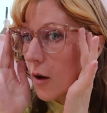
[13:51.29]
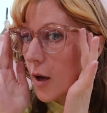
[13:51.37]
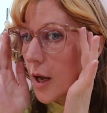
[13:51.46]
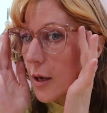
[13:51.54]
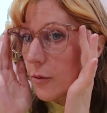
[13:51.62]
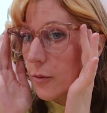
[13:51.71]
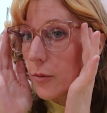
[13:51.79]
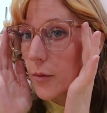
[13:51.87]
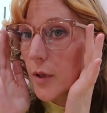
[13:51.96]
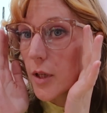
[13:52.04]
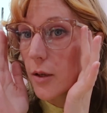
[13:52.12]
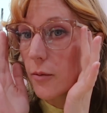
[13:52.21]
I
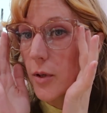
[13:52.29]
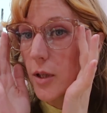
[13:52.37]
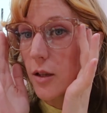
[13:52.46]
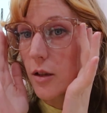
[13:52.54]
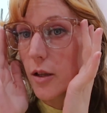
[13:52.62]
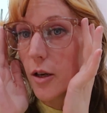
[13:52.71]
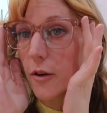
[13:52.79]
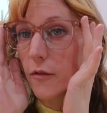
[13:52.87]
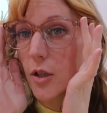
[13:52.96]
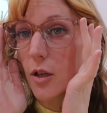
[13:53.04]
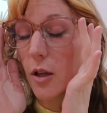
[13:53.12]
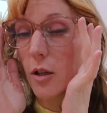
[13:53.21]
really love
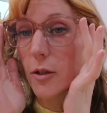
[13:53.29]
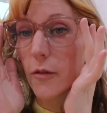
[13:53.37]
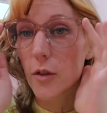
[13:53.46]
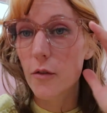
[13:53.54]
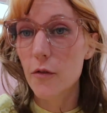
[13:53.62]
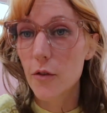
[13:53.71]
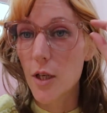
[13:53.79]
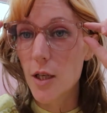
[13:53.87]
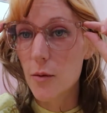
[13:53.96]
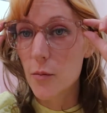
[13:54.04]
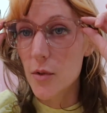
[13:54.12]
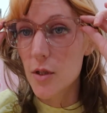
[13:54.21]
the color of the
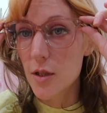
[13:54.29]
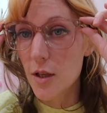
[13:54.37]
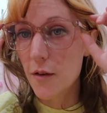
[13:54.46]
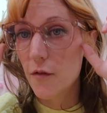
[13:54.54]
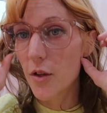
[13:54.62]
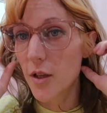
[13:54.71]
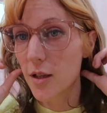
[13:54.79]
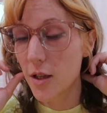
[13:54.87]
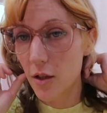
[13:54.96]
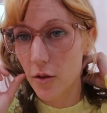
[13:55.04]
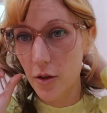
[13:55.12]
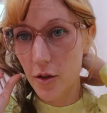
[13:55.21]
frames. I feel like
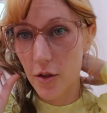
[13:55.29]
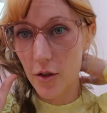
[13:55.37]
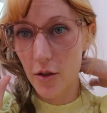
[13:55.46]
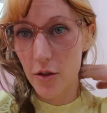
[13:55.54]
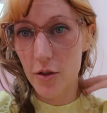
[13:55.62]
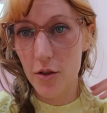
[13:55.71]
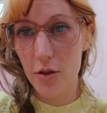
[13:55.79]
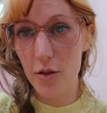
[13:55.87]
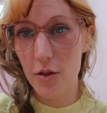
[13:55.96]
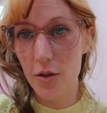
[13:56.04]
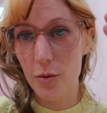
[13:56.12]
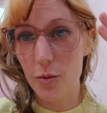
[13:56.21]
they look
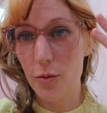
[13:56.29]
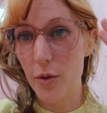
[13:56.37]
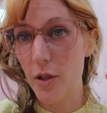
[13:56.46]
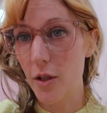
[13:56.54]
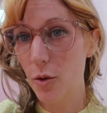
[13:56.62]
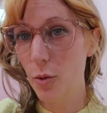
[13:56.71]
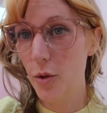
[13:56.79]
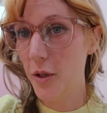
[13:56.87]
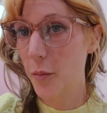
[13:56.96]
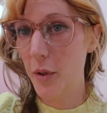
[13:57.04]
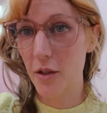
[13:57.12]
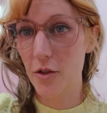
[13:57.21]
really cool
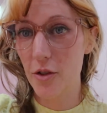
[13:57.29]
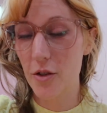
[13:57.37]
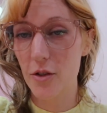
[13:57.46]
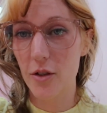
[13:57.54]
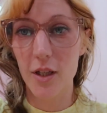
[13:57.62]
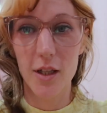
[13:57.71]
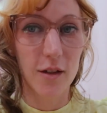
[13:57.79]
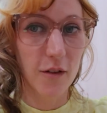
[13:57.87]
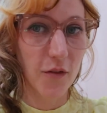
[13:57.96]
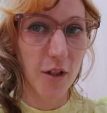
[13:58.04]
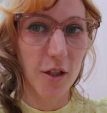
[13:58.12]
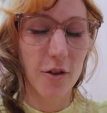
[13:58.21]
in pictures or like in the
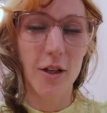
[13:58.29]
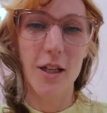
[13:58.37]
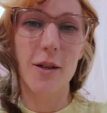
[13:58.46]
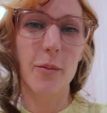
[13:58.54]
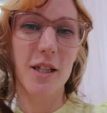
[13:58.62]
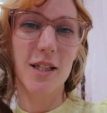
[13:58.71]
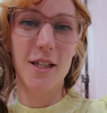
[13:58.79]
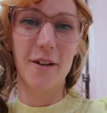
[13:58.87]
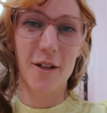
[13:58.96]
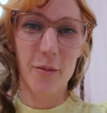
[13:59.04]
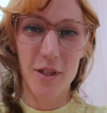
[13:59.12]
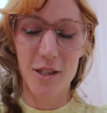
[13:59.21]
video. I keep like
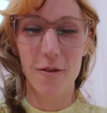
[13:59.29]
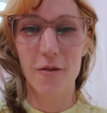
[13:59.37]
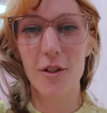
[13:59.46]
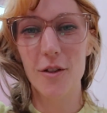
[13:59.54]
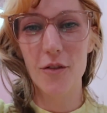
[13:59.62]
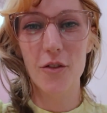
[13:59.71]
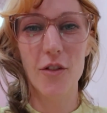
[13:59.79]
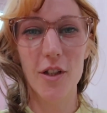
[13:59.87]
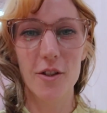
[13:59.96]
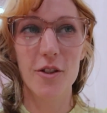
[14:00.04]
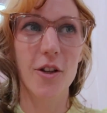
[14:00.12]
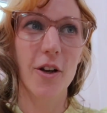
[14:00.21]
staring at myself in the
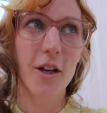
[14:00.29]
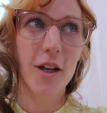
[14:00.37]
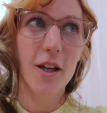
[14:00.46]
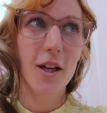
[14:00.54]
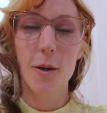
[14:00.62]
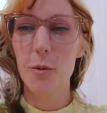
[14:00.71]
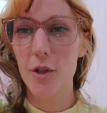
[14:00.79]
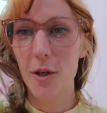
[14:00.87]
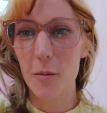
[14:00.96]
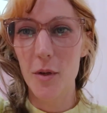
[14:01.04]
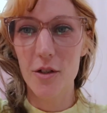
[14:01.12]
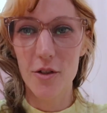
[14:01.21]
viewfinder, sorry. I'm trying to
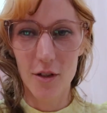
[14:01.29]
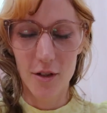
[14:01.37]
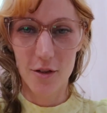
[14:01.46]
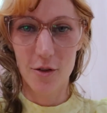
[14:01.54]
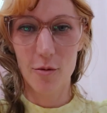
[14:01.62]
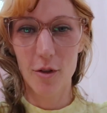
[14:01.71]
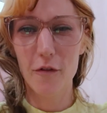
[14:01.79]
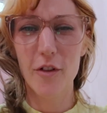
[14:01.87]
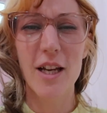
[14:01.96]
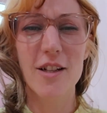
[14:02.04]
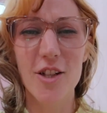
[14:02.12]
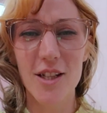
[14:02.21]
make sure there's no
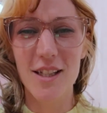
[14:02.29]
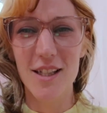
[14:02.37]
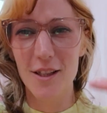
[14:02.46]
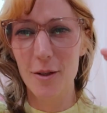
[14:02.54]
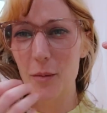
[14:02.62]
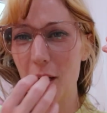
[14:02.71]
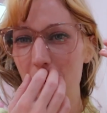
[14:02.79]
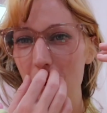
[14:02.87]
reflections in them now.